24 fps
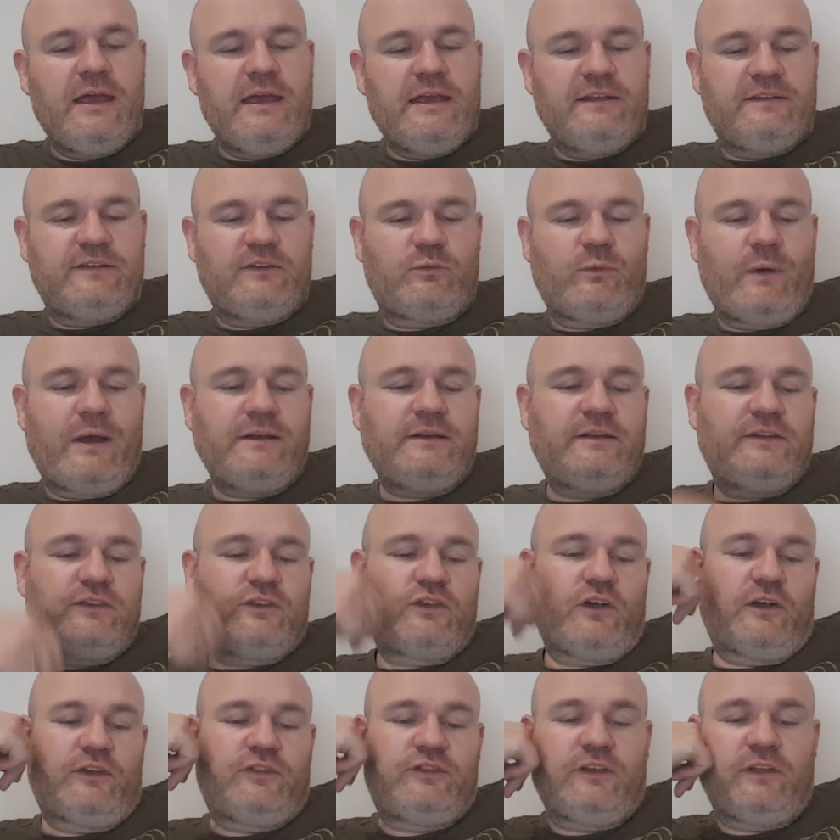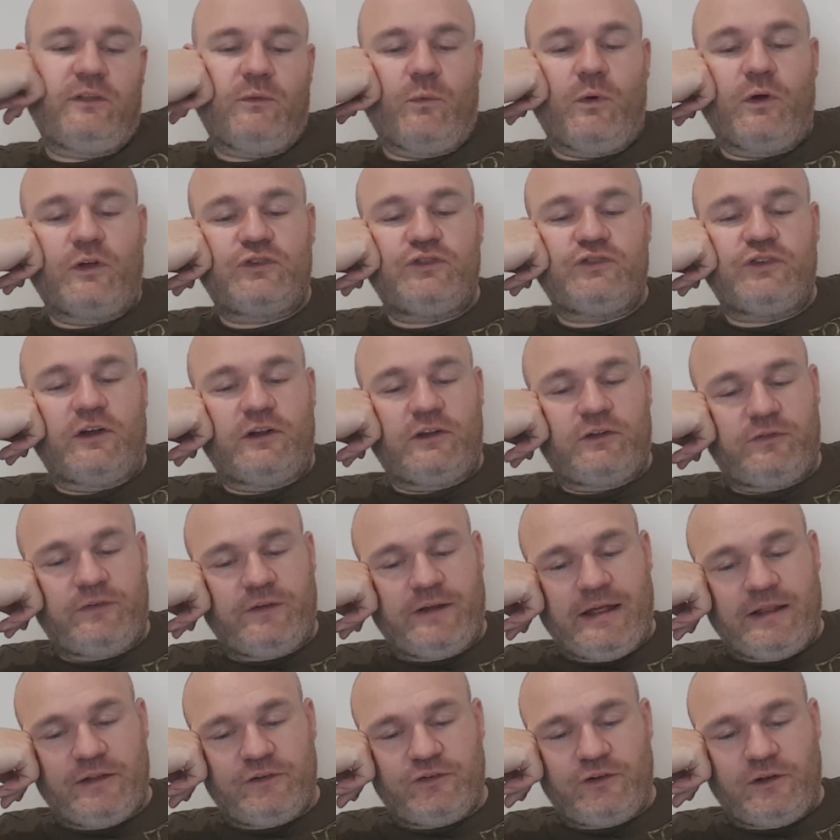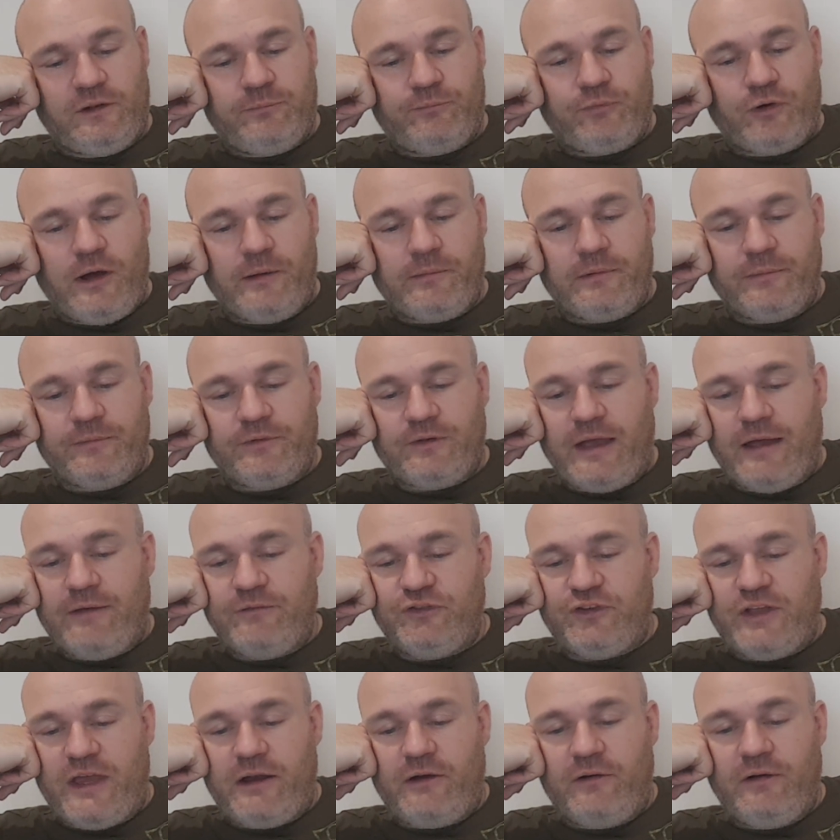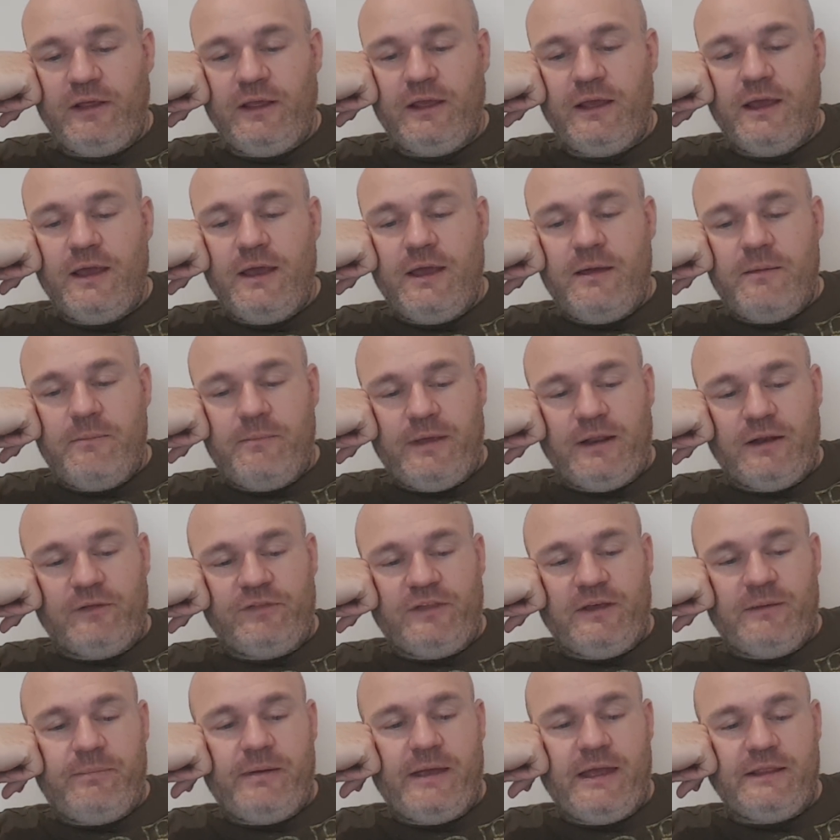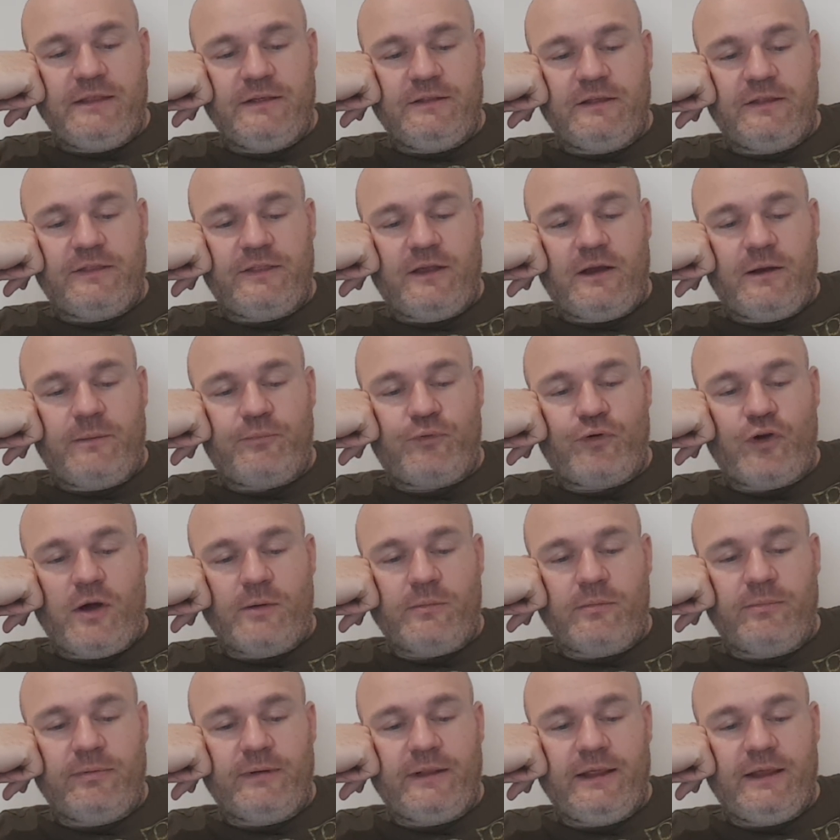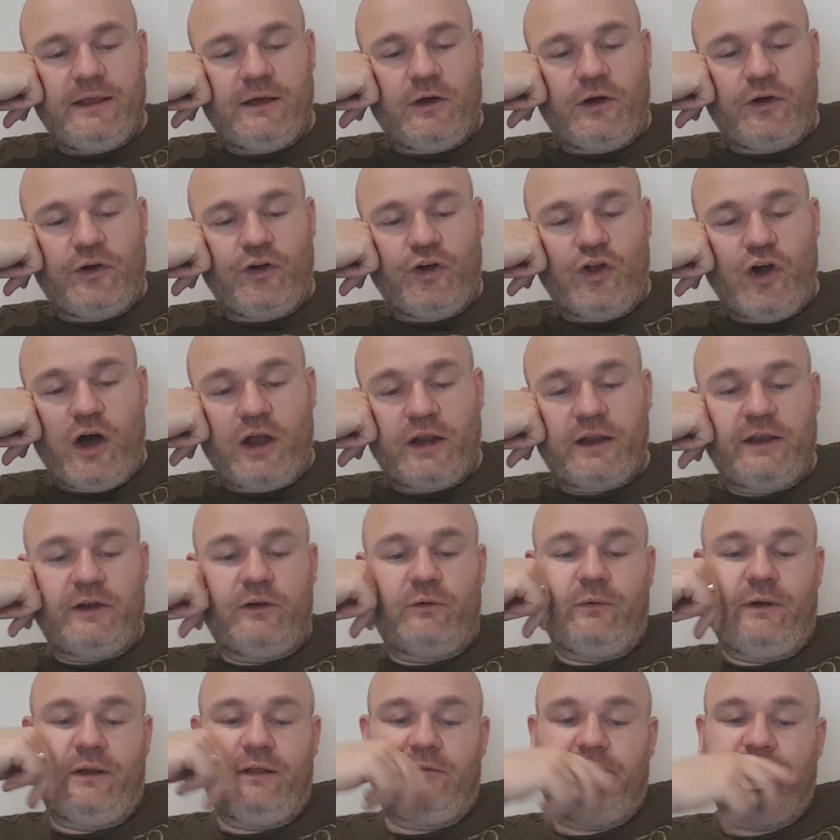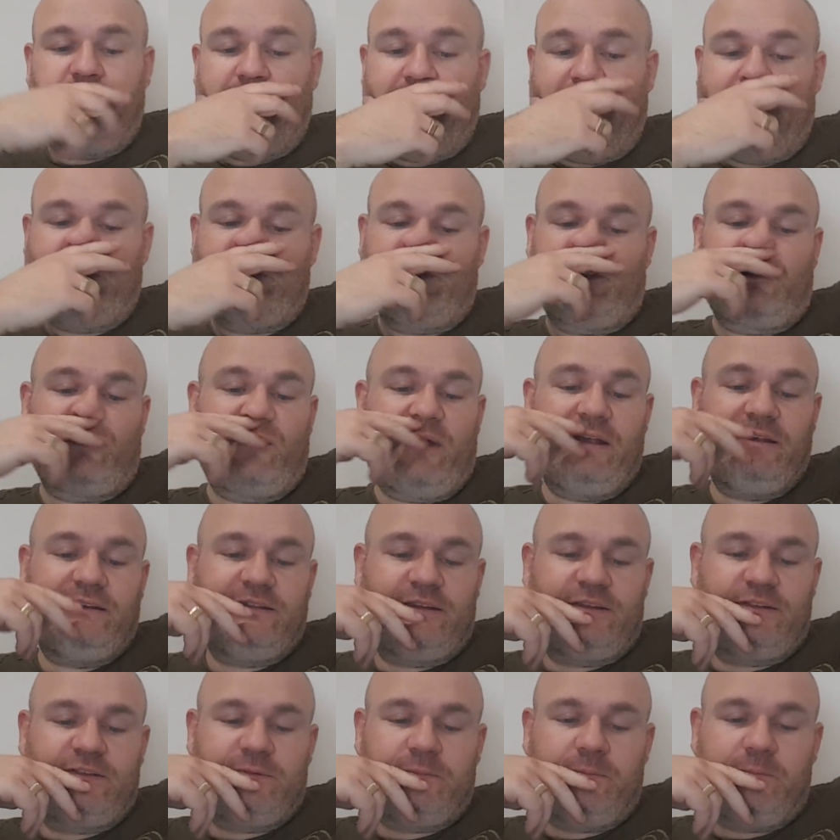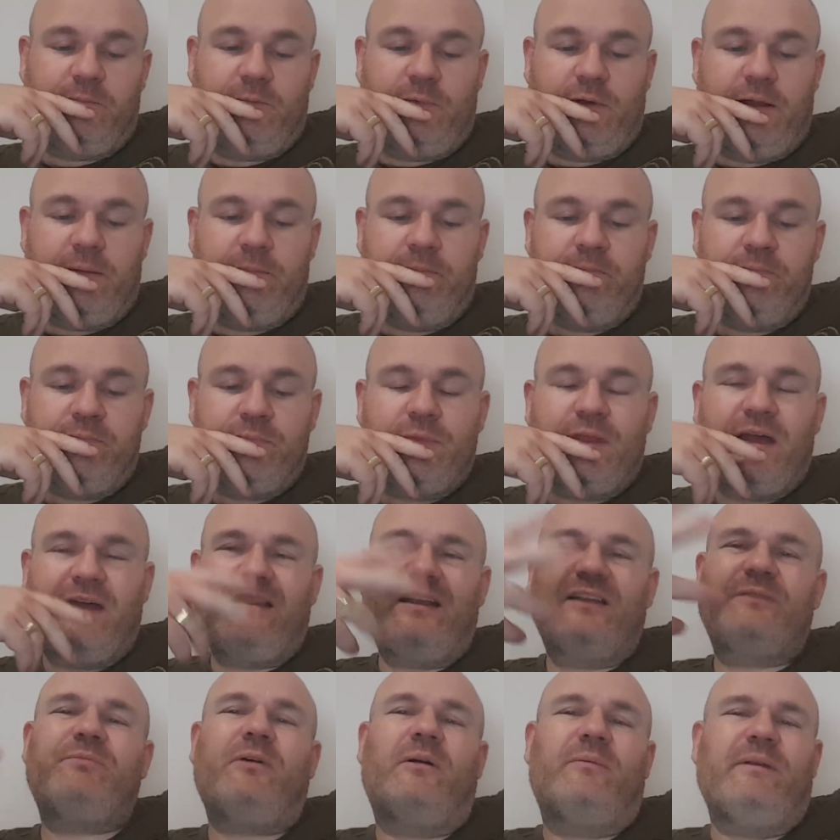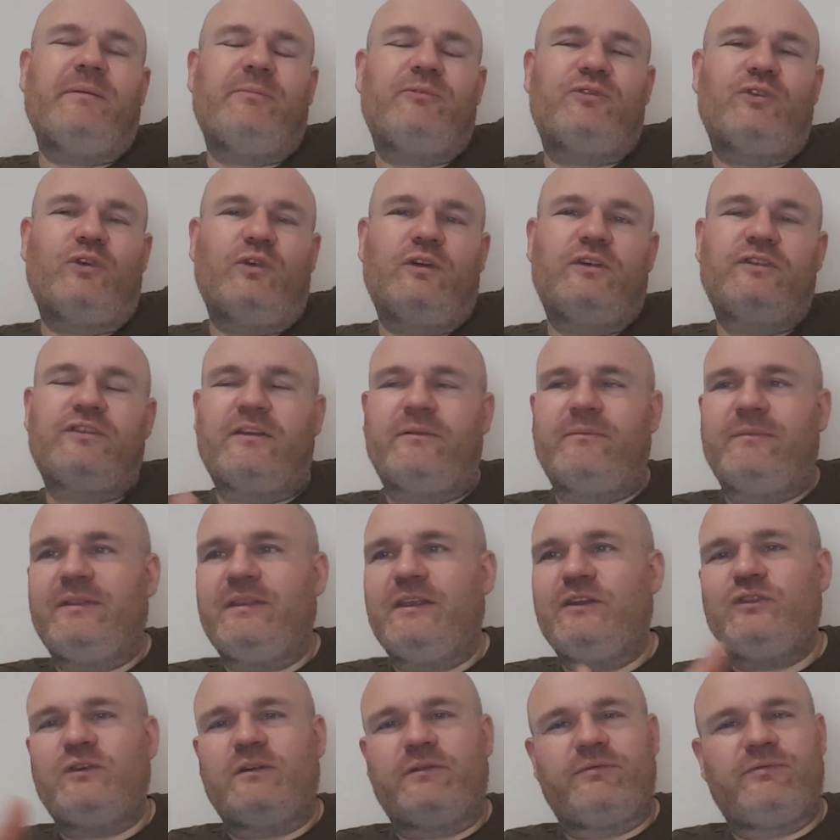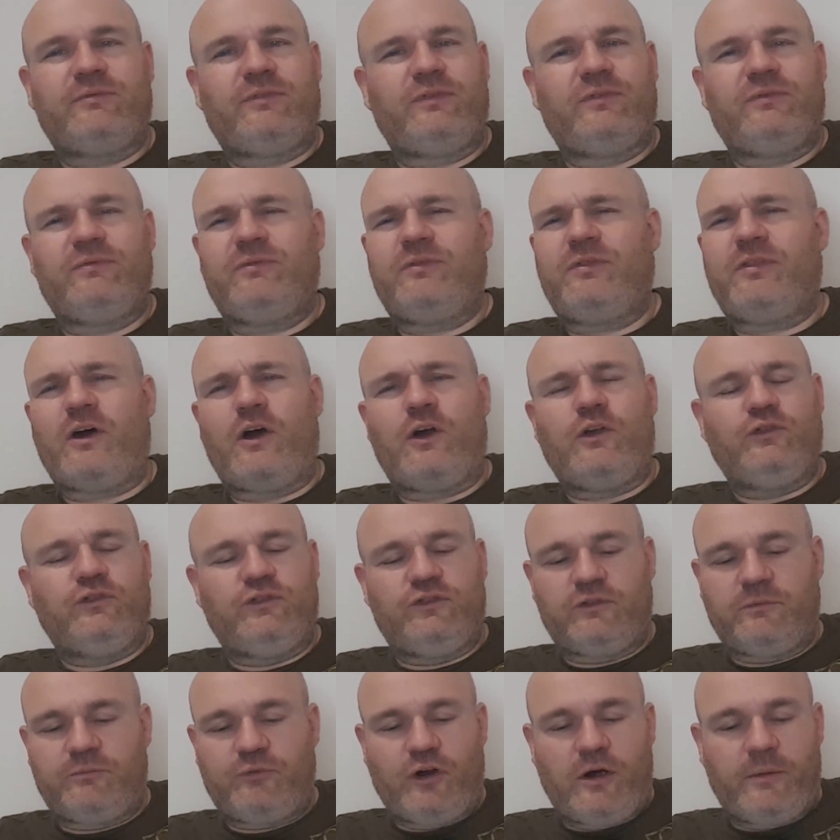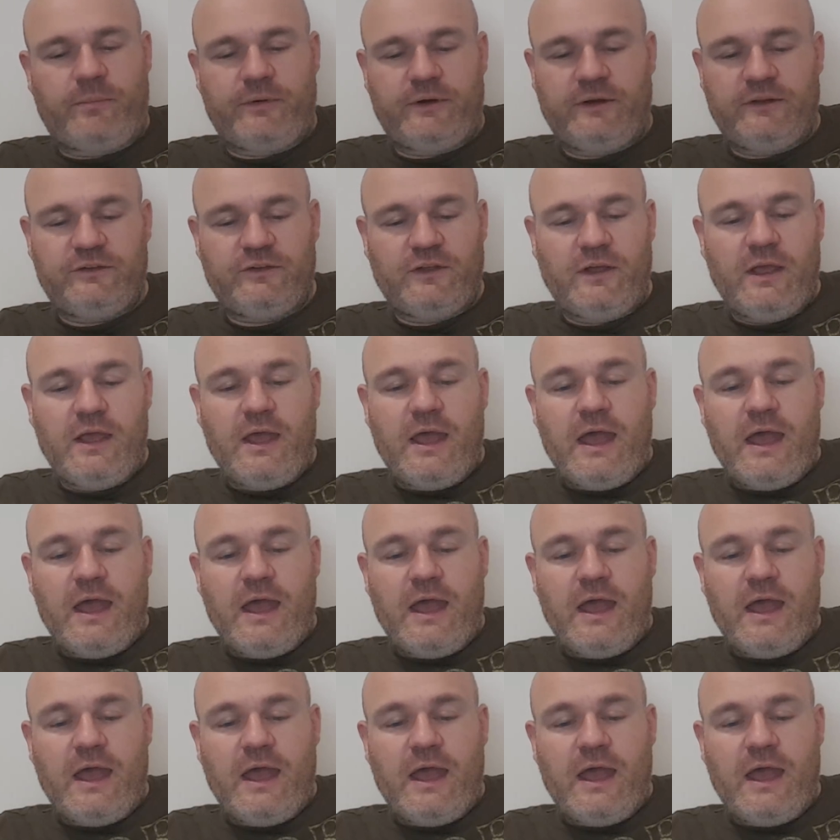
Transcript: he says when discussing the Watchtower's financial problems, I've generally being of the opinion that they are probably are not in a real financial crisis, right? And that's probably true because I mean they do have thousands of properties.